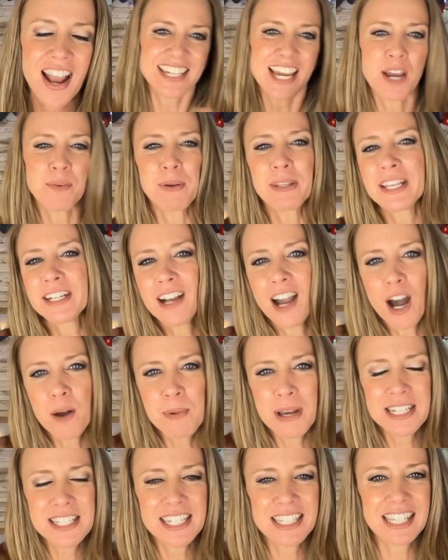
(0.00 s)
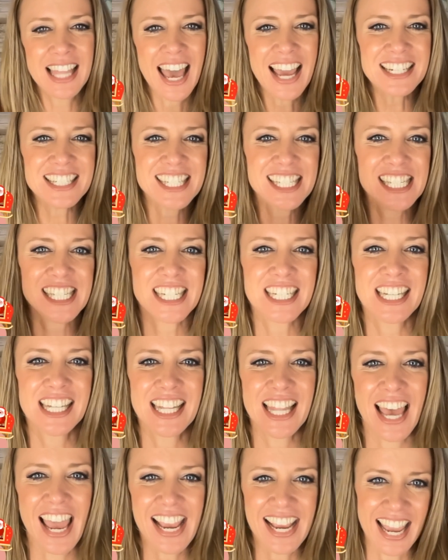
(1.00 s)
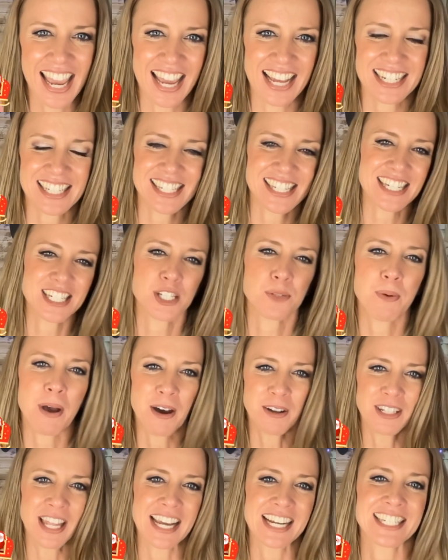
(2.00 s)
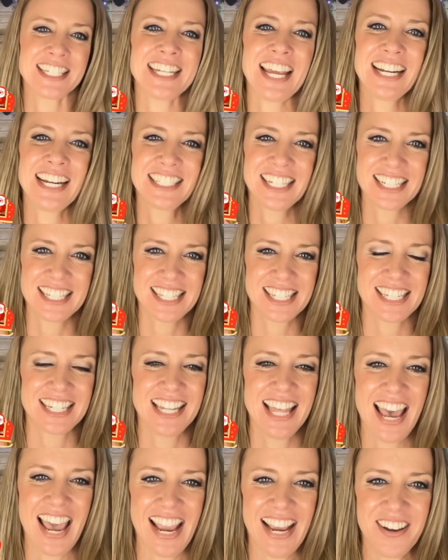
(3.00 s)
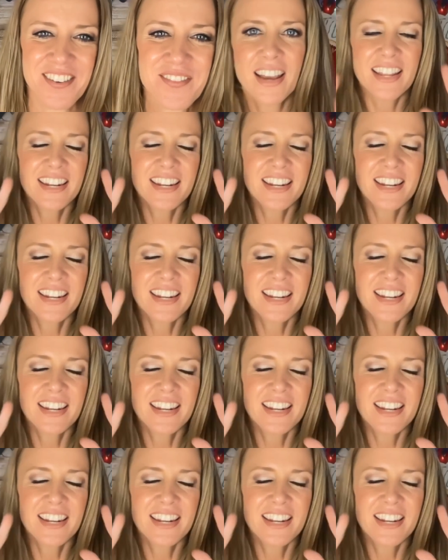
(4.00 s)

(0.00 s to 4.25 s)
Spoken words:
type in the comments, let's slay it, spelled like Santa's sleigh.